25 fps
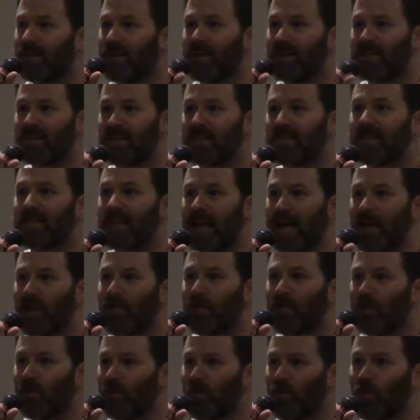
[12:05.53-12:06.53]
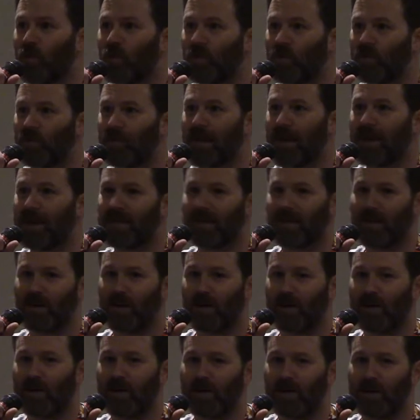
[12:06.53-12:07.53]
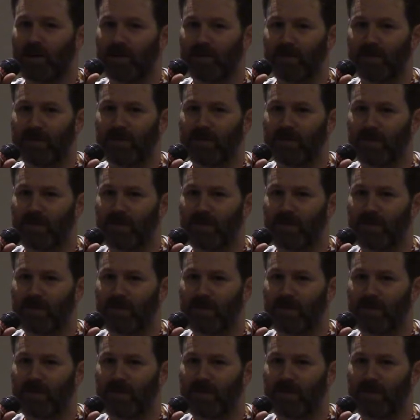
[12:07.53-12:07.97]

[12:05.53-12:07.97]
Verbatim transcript: That doesn't happen in the world of acting all that often.